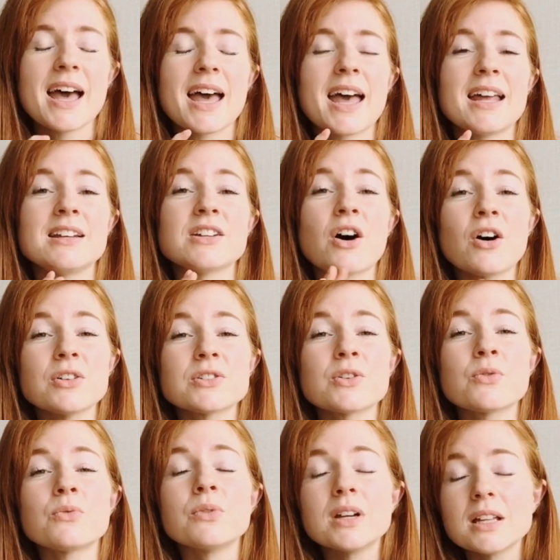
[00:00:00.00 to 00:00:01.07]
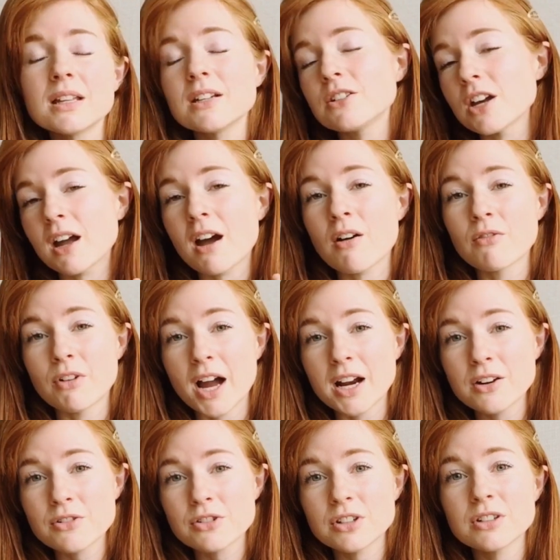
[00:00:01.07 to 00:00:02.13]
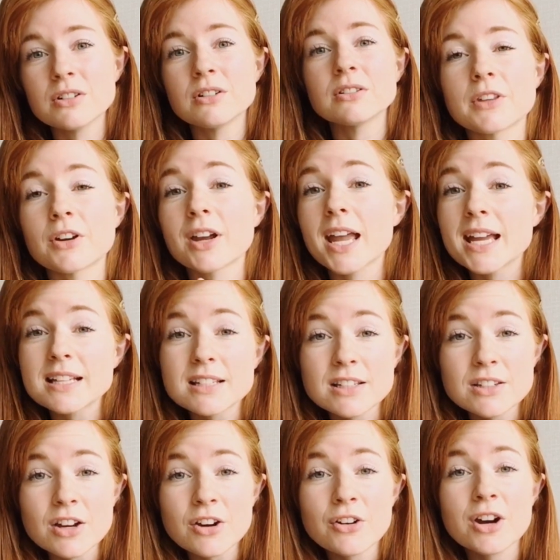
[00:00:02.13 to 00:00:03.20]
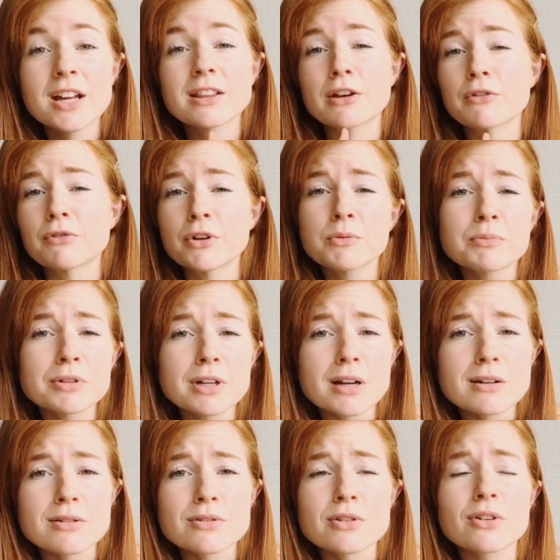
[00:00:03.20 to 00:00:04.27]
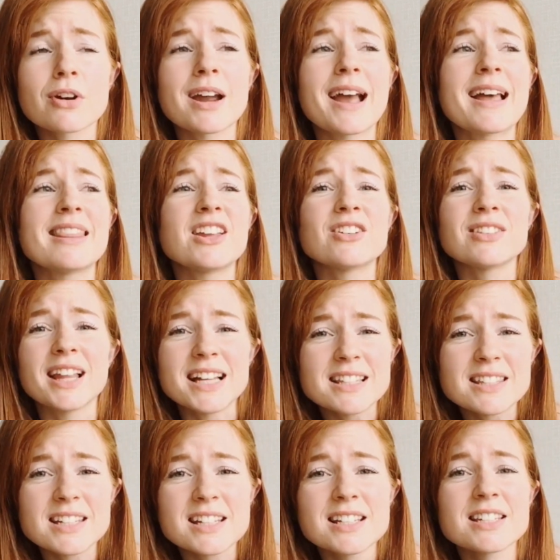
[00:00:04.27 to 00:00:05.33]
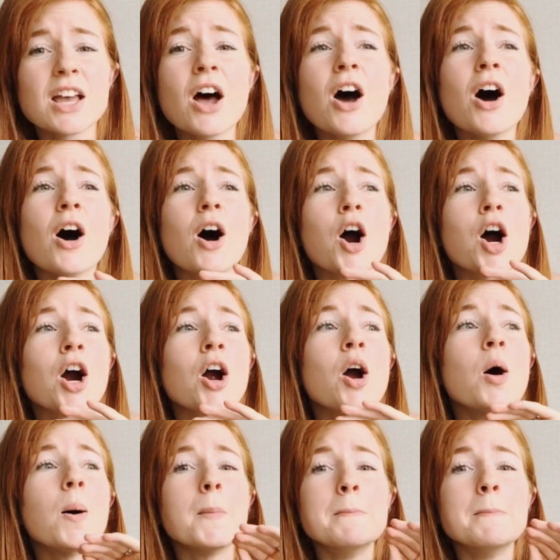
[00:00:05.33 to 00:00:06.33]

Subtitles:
And also really check out Rhino Shield. Their cases are great, their film protectors are great, and their lenses are